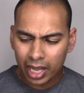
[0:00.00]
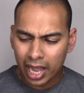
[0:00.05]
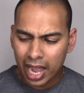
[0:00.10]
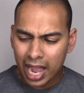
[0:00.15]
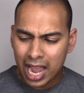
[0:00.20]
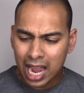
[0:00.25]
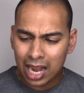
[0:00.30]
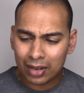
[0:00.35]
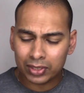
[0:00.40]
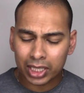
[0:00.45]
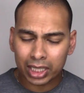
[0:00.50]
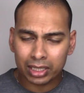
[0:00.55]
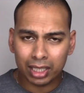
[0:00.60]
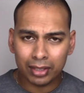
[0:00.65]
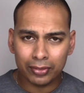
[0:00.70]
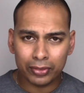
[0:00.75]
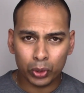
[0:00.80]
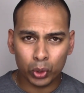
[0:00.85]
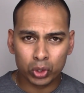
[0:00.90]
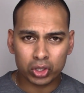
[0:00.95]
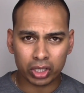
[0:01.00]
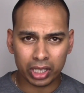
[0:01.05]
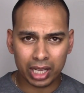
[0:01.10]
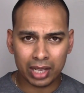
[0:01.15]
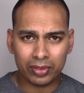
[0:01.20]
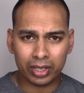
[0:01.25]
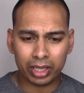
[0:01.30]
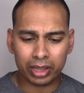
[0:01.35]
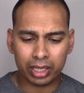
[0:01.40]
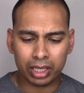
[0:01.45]
I have done reviews on
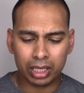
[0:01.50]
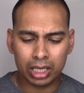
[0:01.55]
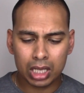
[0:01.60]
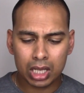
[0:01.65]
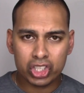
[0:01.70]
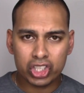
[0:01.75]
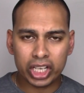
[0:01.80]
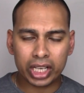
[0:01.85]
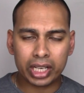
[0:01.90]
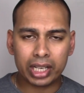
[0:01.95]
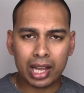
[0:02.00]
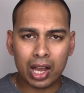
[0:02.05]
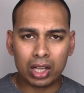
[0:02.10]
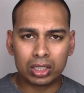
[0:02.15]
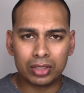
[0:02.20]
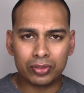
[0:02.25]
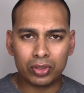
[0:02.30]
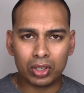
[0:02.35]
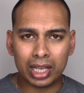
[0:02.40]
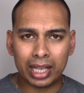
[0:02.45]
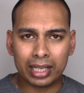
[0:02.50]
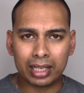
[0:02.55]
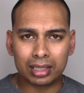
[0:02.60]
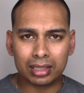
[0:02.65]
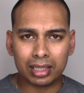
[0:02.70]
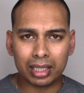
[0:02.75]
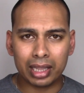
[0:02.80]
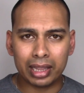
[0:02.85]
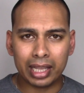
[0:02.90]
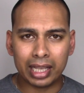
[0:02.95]
everything. Check it out if you like
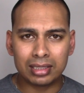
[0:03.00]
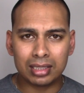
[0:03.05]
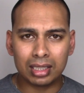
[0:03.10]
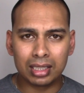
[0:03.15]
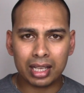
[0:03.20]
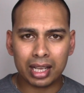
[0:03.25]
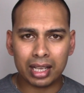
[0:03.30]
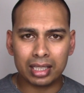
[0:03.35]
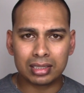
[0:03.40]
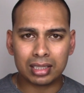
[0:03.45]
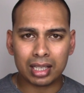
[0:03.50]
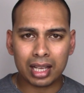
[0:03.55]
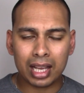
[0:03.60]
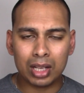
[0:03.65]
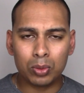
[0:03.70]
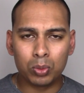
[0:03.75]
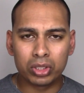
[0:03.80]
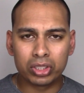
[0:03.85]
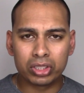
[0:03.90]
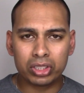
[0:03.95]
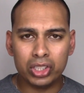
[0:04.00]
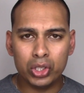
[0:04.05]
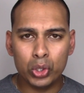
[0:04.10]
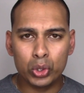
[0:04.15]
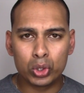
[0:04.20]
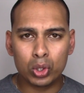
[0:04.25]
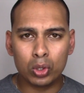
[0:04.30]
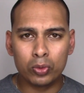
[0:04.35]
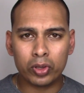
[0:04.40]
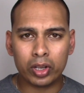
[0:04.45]
it. That's it, guys. I will see you
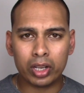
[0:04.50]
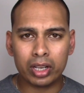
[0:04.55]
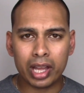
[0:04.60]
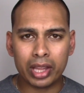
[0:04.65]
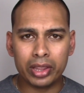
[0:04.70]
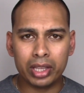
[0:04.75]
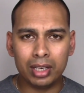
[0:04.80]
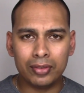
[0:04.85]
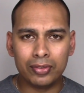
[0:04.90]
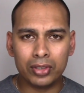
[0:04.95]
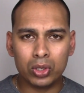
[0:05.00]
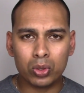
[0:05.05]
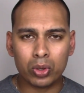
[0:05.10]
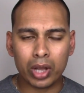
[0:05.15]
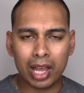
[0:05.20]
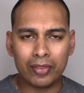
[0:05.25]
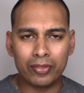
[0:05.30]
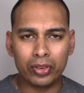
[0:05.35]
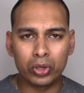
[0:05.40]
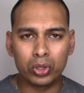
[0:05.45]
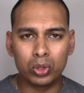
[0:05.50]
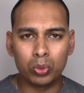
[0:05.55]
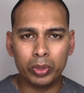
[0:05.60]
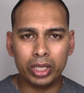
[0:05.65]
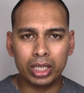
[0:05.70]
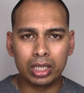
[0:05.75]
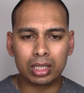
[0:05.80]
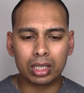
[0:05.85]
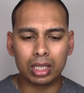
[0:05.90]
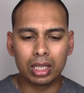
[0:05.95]
soon for another review. Have a good
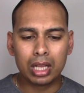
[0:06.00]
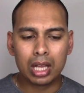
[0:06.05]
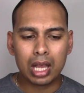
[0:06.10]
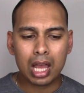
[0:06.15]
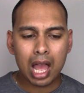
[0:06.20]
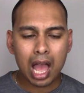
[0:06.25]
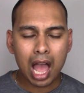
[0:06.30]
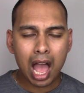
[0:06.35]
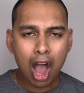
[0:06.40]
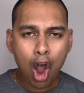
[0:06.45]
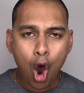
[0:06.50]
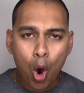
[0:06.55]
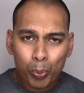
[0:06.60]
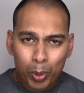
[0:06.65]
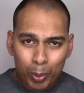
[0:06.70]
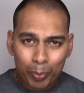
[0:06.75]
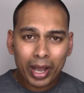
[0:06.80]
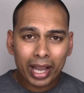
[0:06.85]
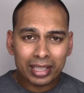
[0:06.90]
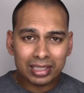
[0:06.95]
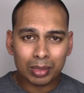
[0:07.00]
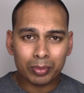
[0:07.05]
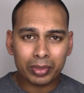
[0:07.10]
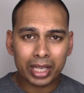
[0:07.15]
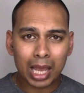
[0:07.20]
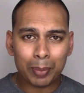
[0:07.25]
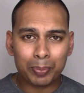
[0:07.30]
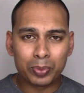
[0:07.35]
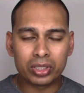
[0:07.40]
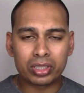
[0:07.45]
week. I hope you buy some
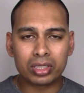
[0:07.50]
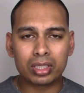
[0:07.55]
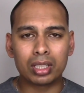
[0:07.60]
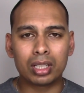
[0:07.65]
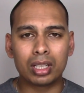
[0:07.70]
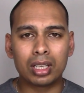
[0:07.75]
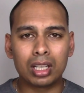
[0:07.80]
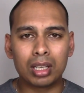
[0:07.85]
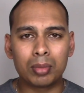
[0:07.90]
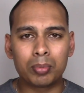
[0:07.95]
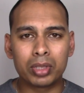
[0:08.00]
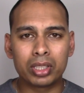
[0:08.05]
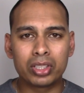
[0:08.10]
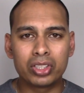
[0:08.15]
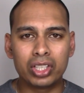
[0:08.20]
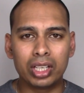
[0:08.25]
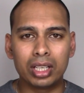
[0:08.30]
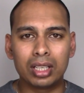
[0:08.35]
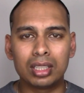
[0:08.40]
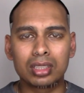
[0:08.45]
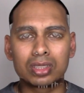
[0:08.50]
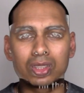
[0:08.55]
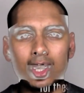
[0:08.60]
caps. Cheers.